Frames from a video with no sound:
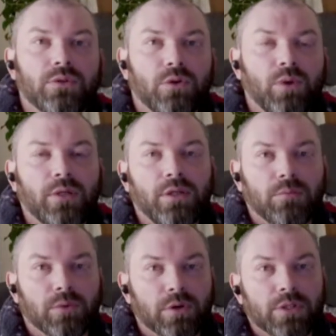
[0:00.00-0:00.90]

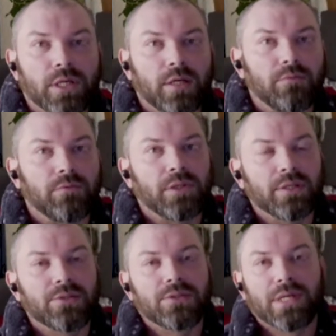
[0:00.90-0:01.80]
correcting merge
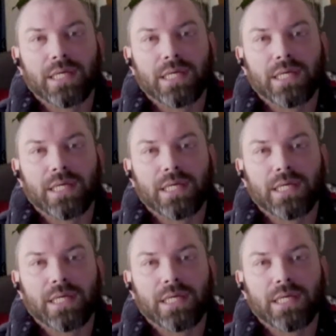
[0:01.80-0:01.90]
conflicts.